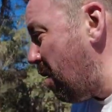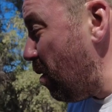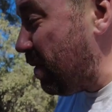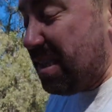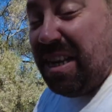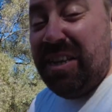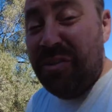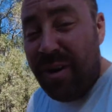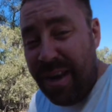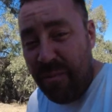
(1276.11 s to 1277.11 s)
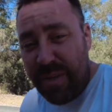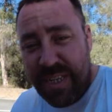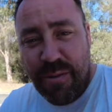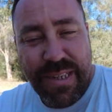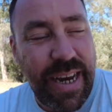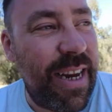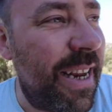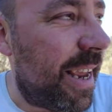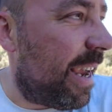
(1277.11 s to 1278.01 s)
But we're still enjoying it. We're still taking it